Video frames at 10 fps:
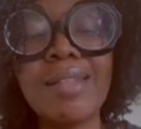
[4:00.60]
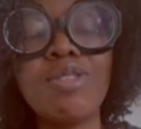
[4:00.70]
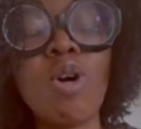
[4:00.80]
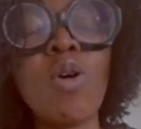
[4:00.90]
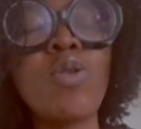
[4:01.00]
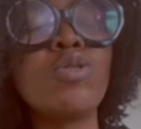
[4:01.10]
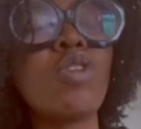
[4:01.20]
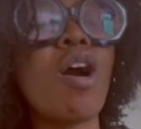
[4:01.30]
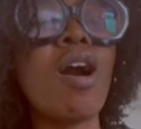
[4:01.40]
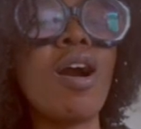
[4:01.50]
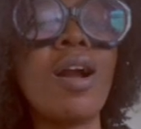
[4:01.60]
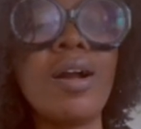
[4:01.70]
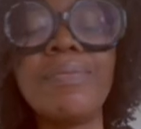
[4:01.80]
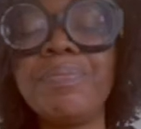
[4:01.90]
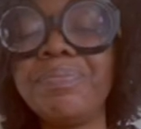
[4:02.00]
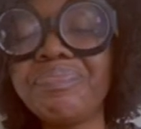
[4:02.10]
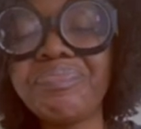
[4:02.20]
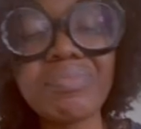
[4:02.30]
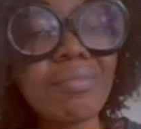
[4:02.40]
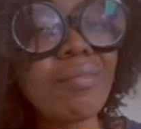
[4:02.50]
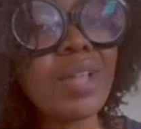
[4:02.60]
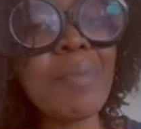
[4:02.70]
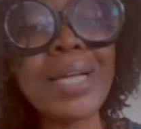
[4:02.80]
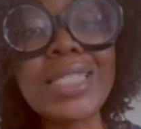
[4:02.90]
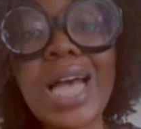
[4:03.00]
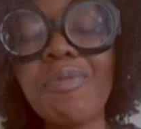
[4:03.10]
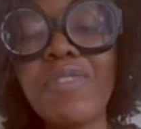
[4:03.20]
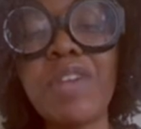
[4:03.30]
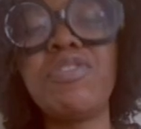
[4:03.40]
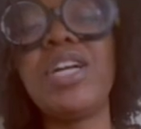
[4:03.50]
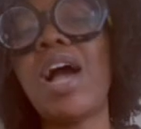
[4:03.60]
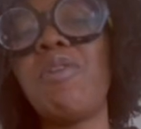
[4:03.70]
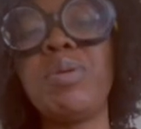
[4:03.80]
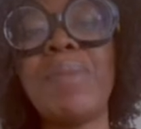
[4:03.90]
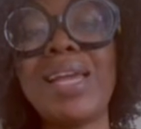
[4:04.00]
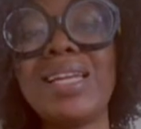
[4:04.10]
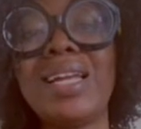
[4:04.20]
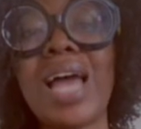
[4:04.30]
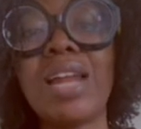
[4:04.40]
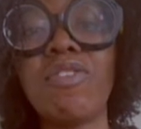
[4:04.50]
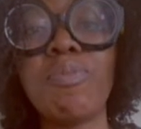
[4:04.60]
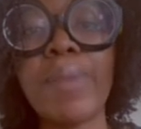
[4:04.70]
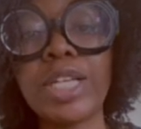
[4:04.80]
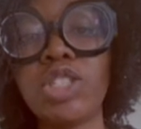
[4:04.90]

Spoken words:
Those are my top favorite. I'll be making a lot of mesh